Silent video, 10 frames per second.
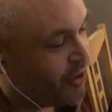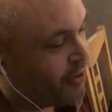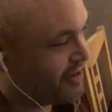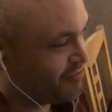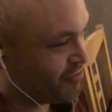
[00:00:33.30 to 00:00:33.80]

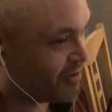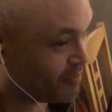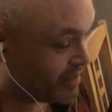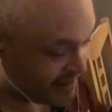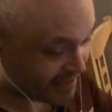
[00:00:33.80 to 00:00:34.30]
Okay. Right.
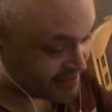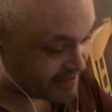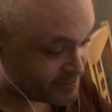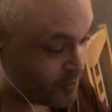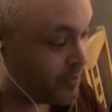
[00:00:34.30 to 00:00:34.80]

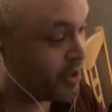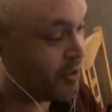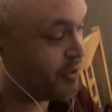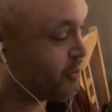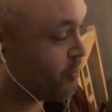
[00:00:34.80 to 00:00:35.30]
That's what we're
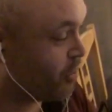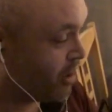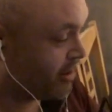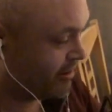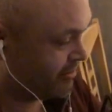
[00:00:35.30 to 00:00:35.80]
gonna do.
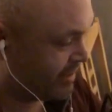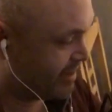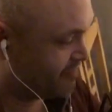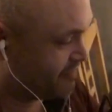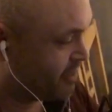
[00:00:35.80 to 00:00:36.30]
I
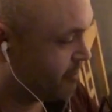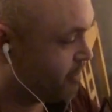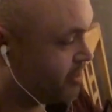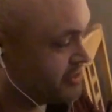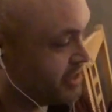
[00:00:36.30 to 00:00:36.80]
have
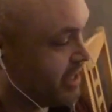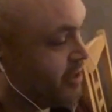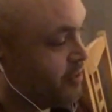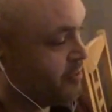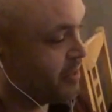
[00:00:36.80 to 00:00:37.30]
Martin
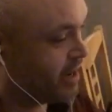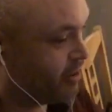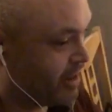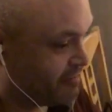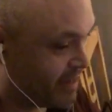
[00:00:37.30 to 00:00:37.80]
here with me, and
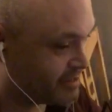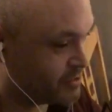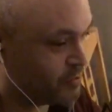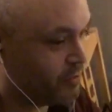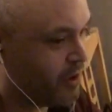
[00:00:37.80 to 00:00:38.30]
I have
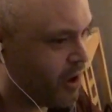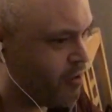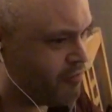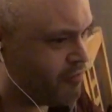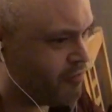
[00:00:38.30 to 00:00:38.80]
Axel
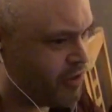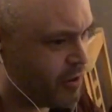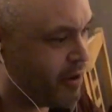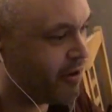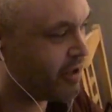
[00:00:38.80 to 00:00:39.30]
over in
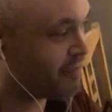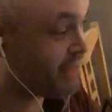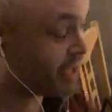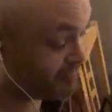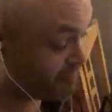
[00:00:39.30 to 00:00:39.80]
America.
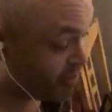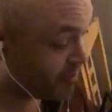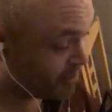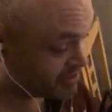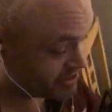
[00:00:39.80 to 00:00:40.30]
Thank you very
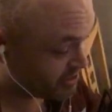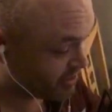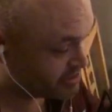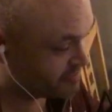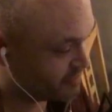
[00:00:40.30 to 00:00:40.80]
much, guys,
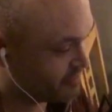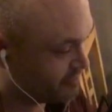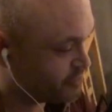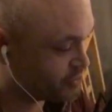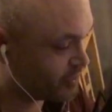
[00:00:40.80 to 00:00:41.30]
for
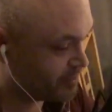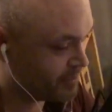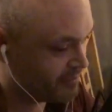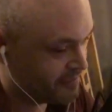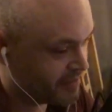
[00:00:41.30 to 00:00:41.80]
joining me
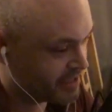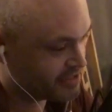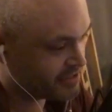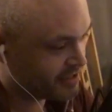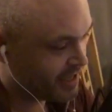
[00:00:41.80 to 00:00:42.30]
for this.
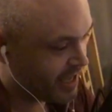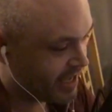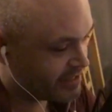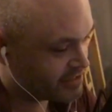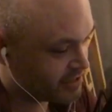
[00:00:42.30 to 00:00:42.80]

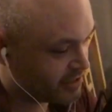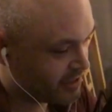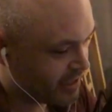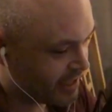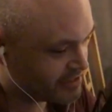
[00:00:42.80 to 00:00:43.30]
It's
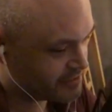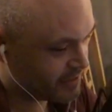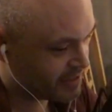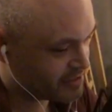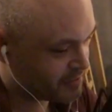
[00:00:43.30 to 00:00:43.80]

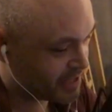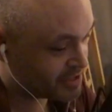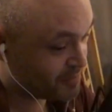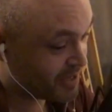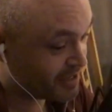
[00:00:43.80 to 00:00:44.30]
been
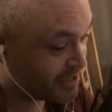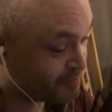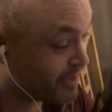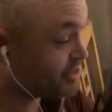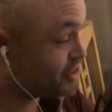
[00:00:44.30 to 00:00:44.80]
a
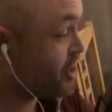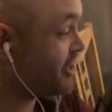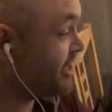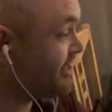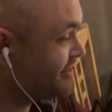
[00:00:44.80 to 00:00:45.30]
journey
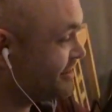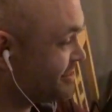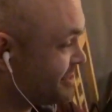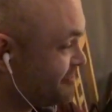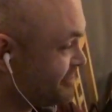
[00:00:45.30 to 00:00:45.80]
this
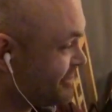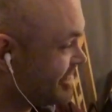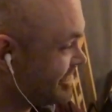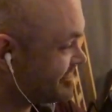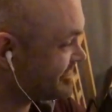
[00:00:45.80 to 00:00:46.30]
evening already,
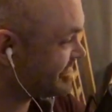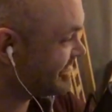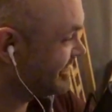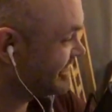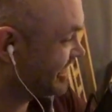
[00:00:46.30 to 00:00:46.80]
hasn't it?
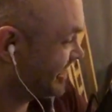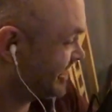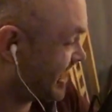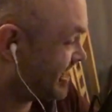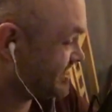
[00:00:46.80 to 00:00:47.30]

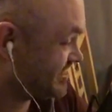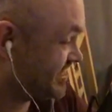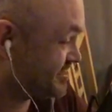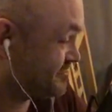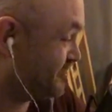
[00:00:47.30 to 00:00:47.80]
Getting to this
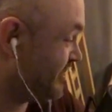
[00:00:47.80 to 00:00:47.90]
point.